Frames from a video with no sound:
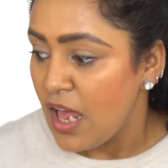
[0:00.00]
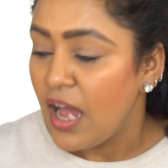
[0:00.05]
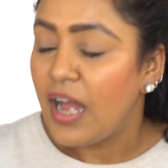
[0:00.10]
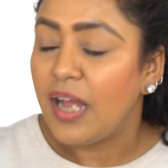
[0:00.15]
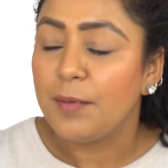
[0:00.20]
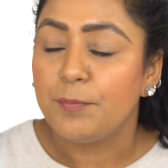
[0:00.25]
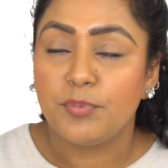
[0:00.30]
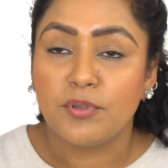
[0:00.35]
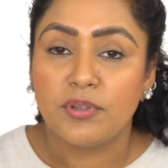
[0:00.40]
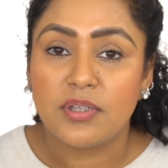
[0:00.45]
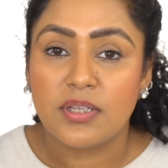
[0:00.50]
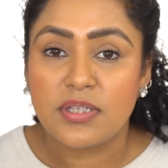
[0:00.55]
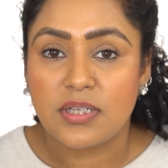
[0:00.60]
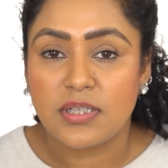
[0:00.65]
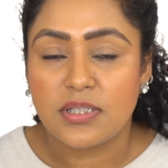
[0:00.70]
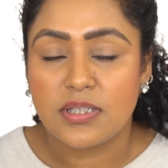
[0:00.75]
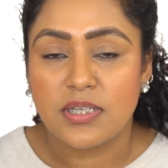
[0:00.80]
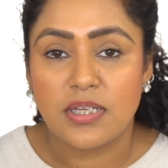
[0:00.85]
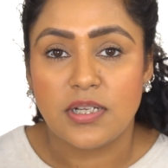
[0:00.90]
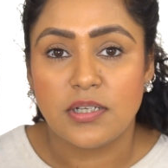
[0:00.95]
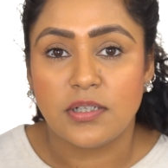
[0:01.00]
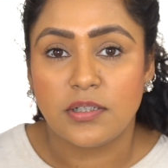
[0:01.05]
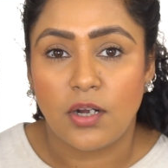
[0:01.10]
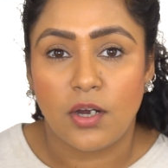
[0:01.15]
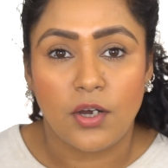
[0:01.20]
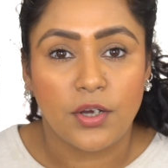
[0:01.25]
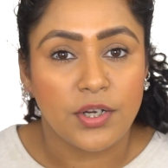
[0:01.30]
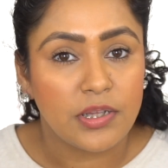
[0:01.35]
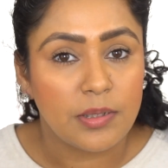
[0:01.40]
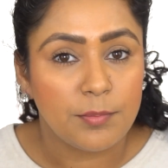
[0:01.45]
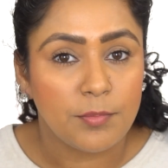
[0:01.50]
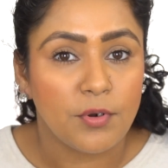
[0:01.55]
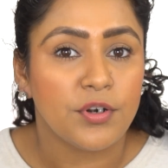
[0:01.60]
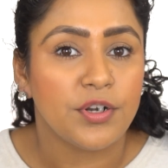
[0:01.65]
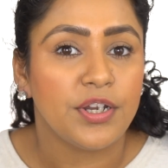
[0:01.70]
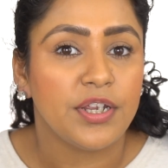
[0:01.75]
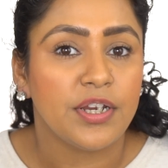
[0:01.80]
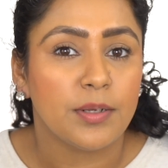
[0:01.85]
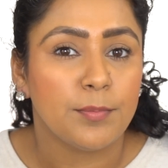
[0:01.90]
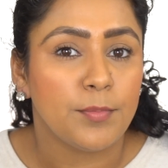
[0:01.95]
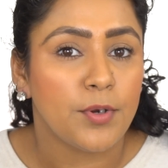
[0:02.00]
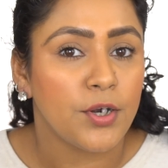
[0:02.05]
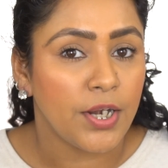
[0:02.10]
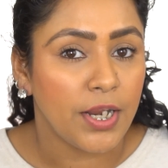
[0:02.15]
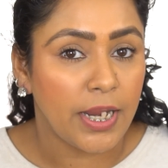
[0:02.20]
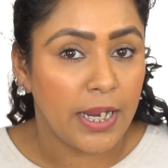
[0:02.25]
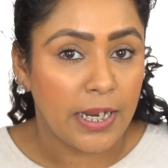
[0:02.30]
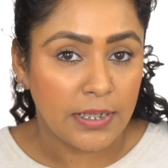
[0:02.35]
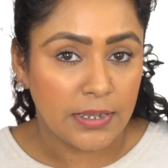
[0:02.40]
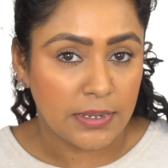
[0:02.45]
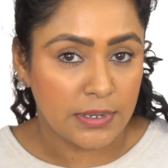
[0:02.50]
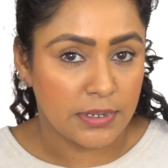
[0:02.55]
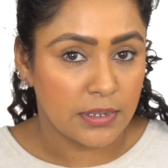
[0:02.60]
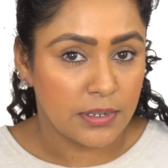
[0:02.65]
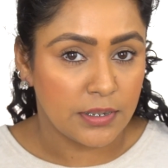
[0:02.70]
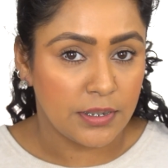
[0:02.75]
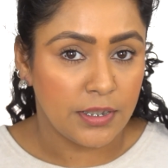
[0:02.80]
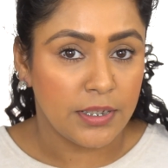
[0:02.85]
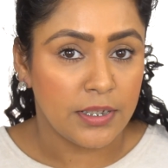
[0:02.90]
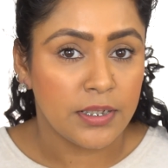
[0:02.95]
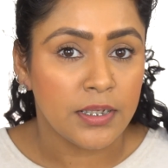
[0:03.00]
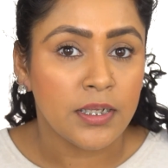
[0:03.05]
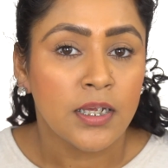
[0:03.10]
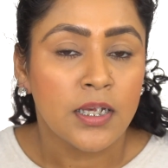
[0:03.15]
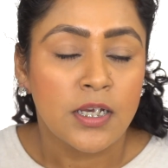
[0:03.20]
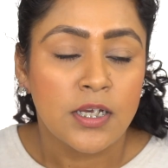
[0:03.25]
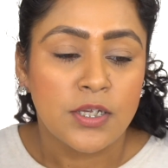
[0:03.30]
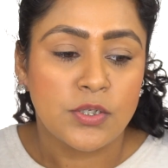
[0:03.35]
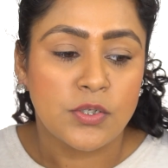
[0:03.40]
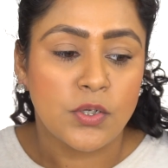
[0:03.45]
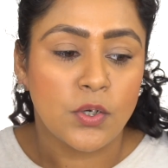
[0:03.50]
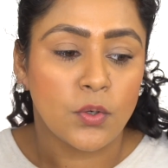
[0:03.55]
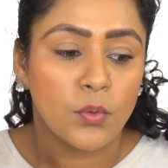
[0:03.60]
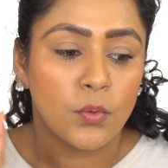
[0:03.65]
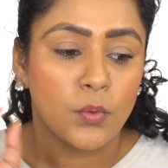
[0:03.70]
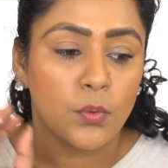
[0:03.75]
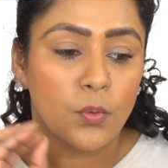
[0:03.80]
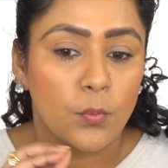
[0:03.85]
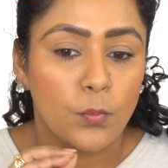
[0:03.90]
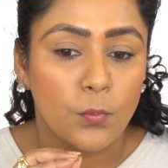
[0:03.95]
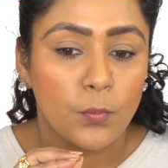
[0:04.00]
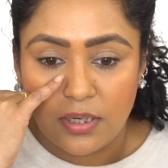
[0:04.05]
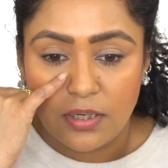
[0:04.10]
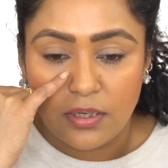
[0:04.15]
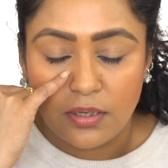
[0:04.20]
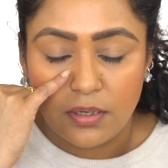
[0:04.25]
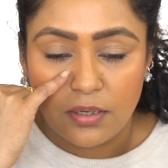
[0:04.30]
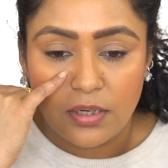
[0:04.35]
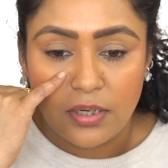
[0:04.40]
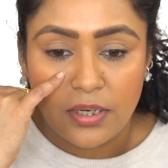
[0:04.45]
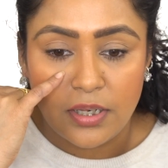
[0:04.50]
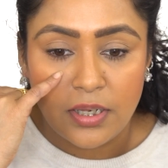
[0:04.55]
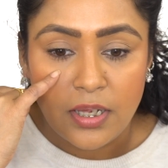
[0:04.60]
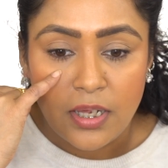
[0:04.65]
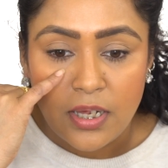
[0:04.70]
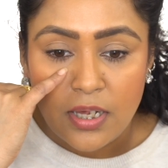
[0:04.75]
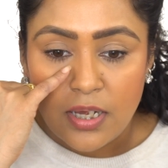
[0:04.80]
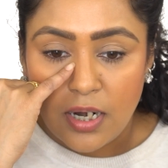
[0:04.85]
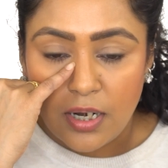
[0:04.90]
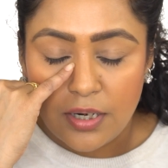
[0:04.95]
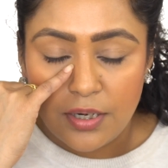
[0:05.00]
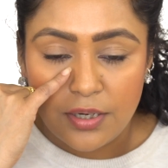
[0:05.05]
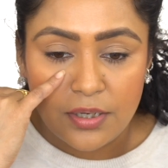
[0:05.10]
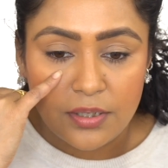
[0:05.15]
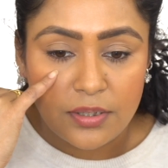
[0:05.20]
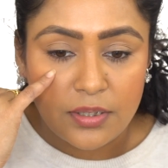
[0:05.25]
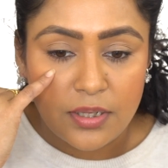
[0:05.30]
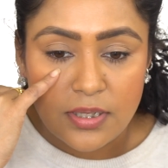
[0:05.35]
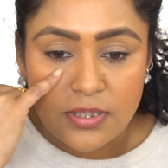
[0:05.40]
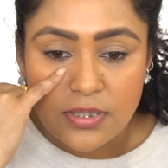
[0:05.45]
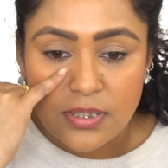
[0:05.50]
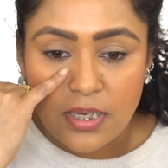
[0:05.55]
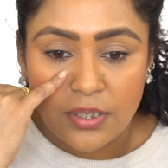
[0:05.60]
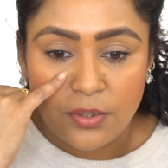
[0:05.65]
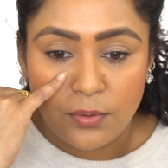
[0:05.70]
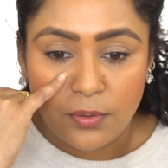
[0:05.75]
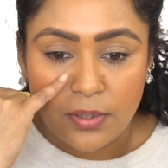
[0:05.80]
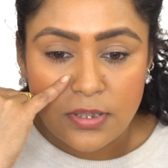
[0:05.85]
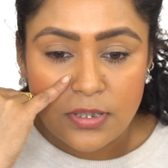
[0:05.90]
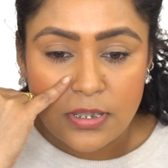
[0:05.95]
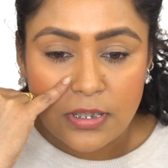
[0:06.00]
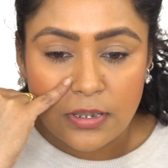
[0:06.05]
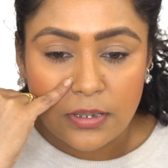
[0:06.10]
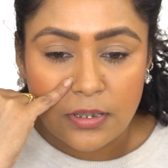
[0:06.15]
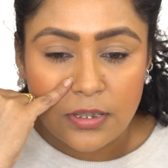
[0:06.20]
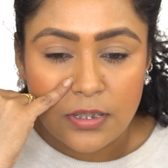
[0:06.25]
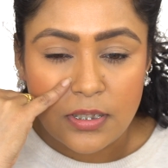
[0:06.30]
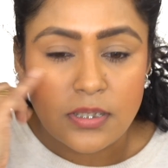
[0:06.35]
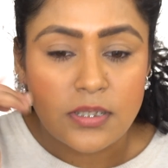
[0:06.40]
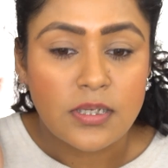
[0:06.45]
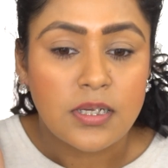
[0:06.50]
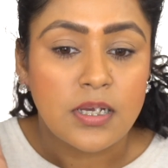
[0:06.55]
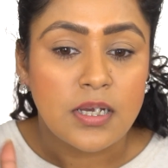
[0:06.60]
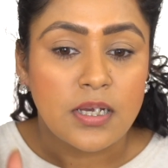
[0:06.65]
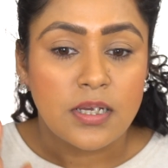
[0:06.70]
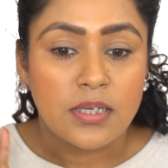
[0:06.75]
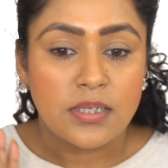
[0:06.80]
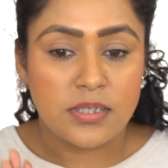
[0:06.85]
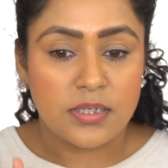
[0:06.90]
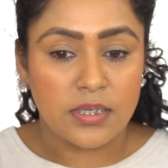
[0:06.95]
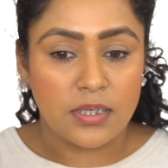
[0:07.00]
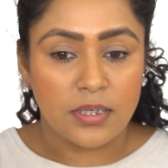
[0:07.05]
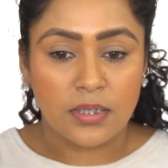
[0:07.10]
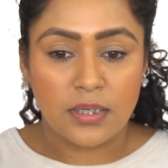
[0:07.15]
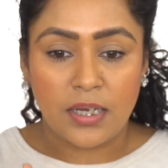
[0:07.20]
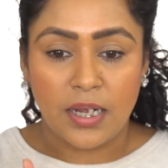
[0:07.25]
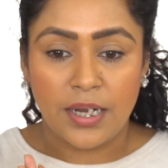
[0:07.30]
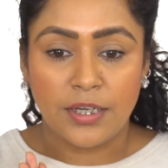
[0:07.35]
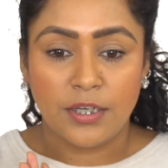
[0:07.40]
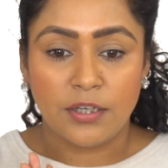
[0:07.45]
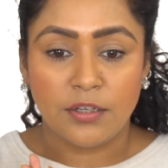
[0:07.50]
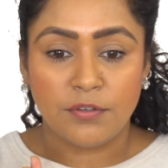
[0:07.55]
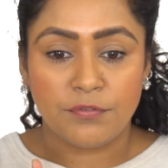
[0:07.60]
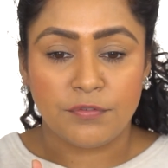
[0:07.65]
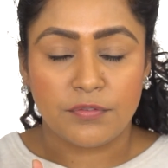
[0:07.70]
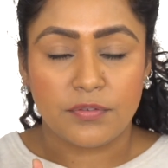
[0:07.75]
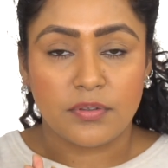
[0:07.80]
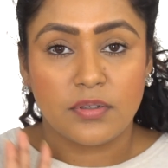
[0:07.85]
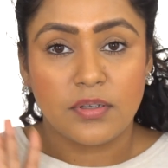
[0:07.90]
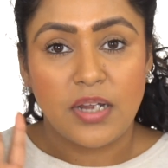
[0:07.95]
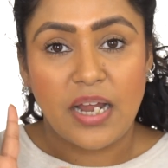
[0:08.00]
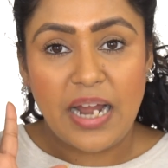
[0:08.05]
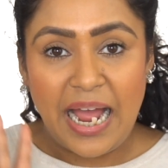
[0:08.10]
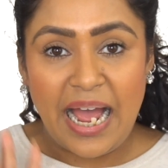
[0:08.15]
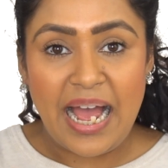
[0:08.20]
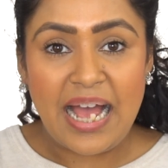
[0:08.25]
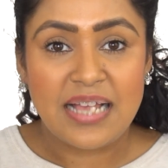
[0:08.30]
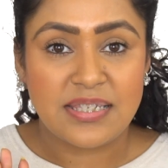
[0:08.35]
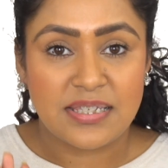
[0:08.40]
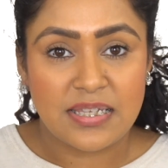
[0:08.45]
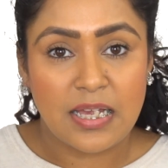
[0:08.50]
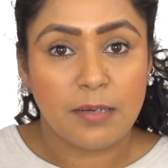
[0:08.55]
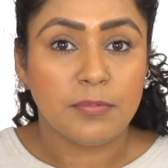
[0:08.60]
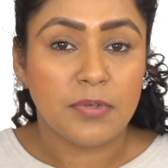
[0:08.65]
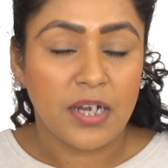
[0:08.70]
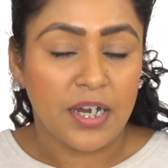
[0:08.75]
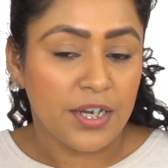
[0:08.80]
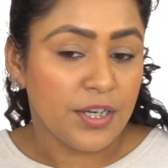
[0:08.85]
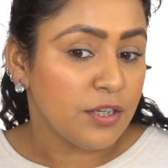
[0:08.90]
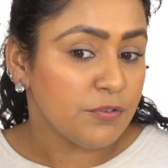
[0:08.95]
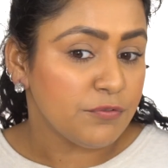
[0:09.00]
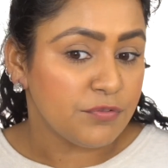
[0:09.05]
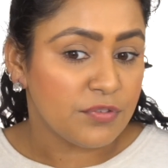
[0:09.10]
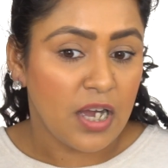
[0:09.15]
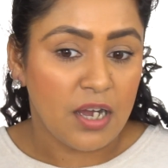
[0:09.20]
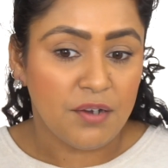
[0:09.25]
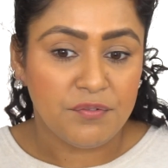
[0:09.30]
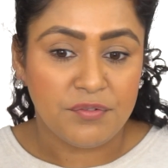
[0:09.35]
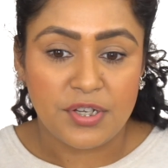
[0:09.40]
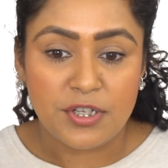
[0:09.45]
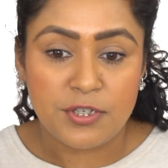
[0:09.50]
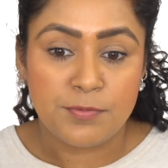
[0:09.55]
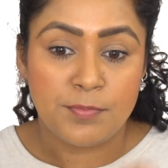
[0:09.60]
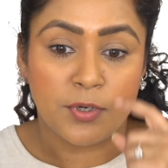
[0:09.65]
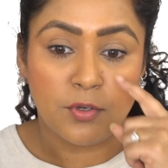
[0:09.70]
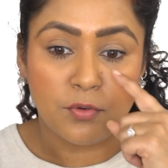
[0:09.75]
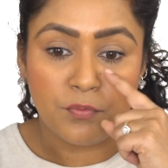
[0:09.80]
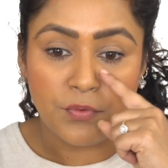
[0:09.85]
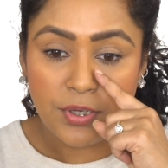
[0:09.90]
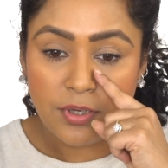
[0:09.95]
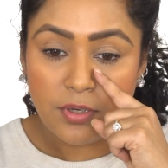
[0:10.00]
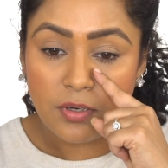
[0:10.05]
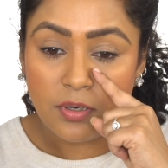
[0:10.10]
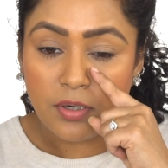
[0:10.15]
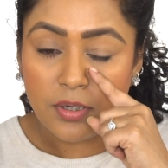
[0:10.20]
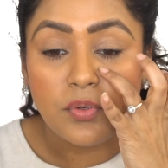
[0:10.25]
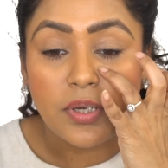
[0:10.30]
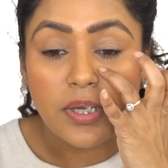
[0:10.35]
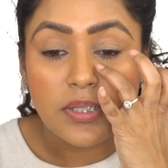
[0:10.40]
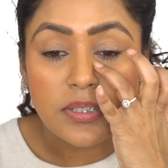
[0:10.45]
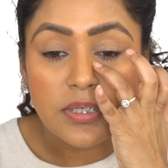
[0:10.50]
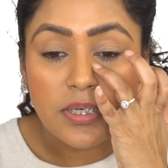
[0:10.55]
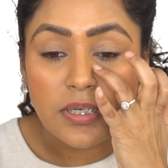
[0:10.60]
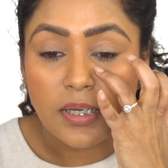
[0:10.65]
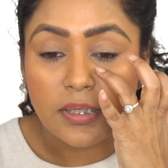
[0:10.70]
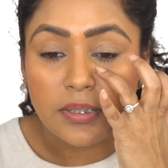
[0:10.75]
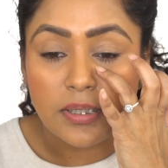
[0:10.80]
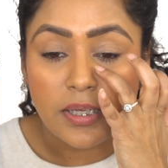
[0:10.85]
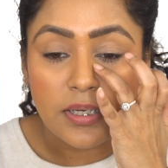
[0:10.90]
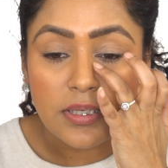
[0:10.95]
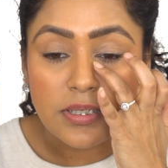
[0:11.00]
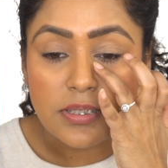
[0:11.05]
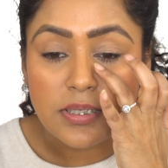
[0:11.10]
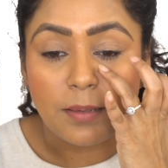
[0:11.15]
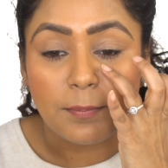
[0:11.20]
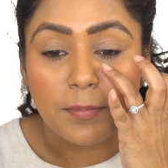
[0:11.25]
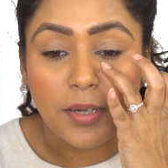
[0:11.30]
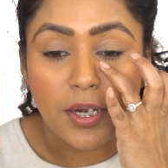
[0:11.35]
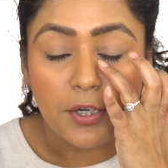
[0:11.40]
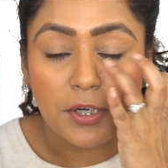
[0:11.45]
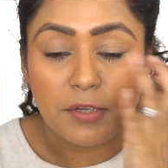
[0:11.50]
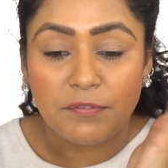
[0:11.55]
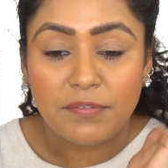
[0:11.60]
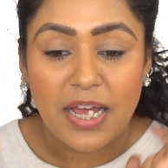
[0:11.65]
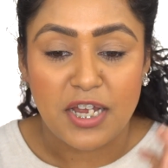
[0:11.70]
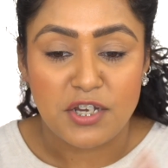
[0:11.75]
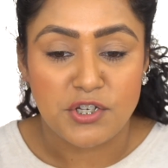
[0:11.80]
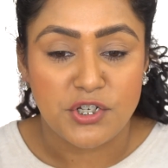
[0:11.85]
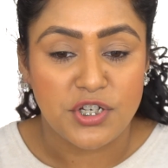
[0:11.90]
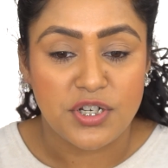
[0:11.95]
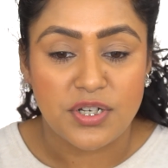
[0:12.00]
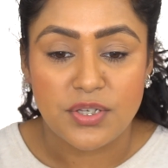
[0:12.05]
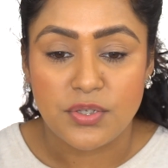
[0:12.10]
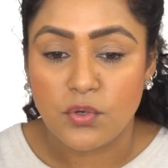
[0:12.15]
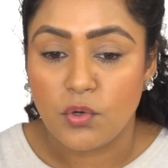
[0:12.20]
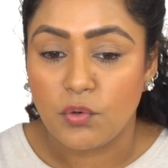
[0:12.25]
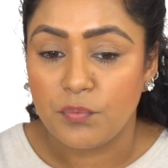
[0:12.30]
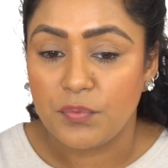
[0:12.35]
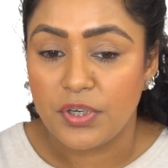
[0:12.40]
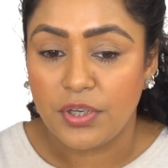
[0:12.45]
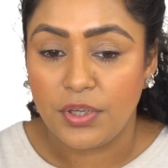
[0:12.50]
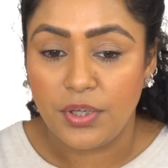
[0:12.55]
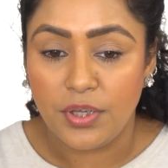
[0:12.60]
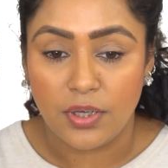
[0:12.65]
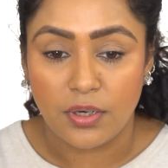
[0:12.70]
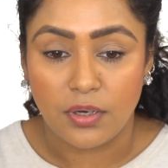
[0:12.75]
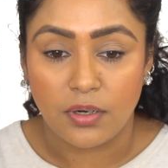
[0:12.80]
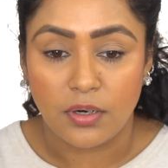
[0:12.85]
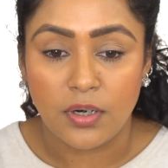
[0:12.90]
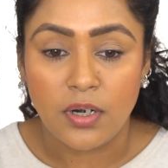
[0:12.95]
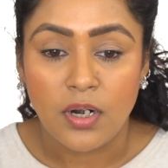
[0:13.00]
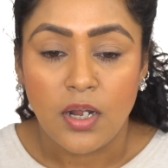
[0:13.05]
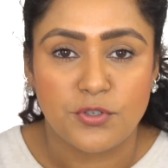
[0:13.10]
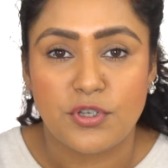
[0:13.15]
I put this concealer on in the morning at about 8:30. So clearly under this eye you can see that it is still kind of has some kind of coverage, but over here you can see like there is some kind of ashiness over here.